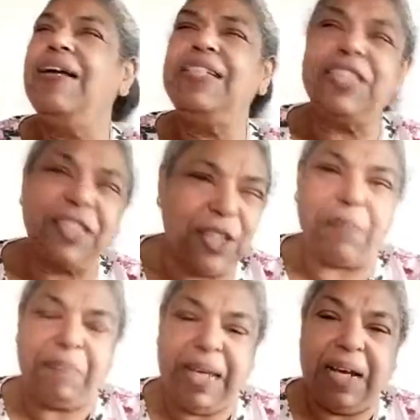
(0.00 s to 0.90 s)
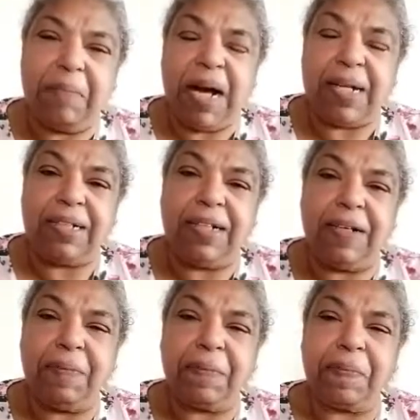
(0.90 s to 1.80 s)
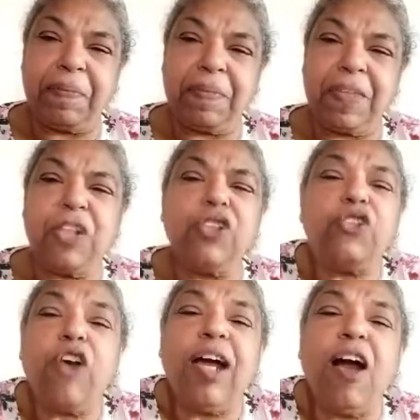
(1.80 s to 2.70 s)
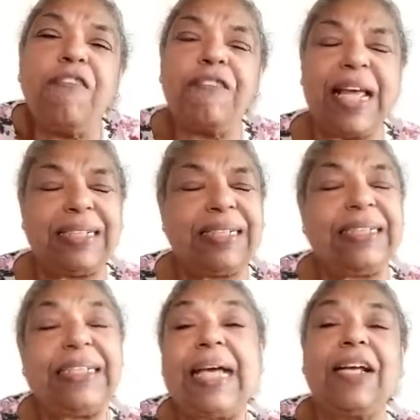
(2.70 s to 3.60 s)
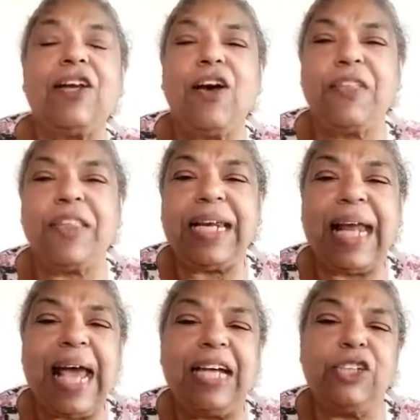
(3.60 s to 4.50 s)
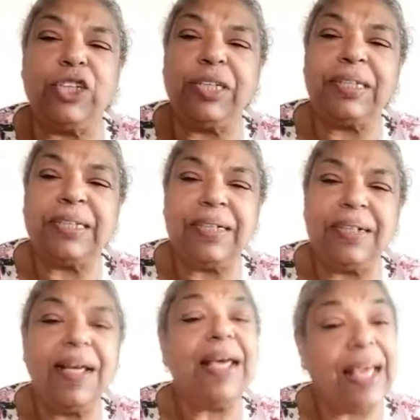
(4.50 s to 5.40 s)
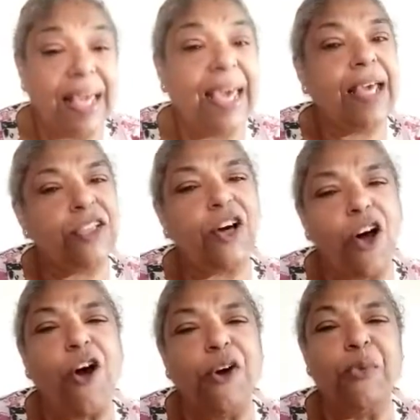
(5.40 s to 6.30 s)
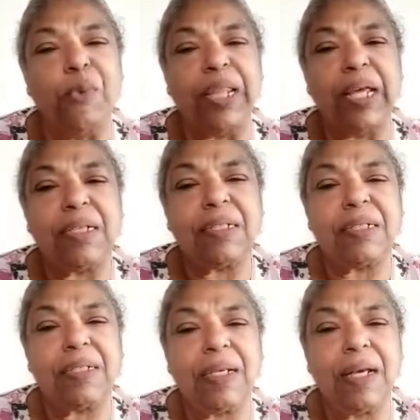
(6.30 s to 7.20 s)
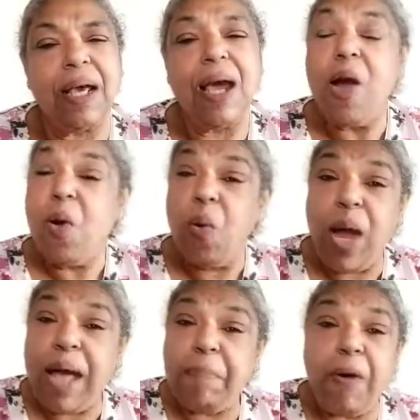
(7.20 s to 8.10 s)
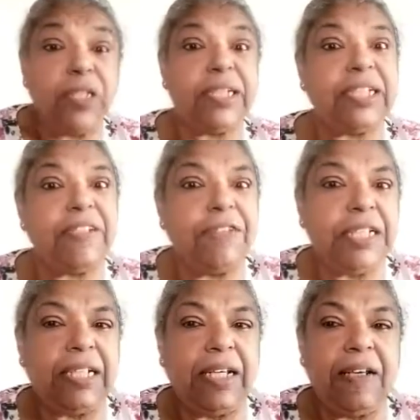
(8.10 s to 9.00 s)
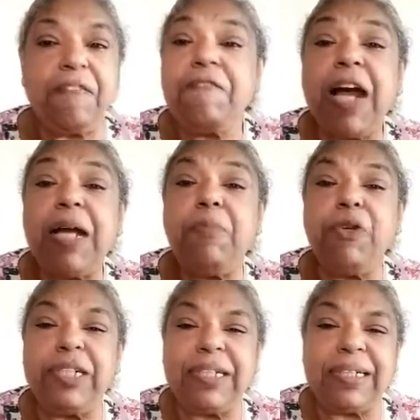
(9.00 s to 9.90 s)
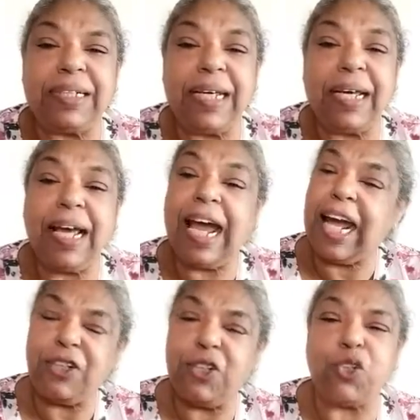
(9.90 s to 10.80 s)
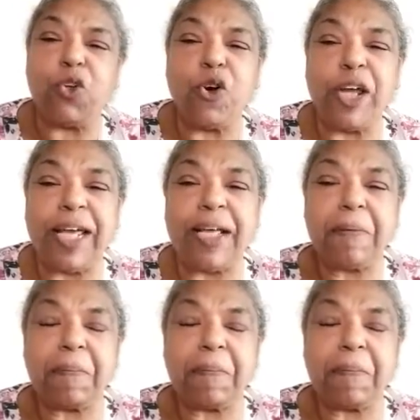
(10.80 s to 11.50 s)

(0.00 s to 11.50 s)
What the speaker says: Stop being a martyr. Shrug off that sackcloth and ashes and get on with it. Wear positivity, vibrancy, and joy.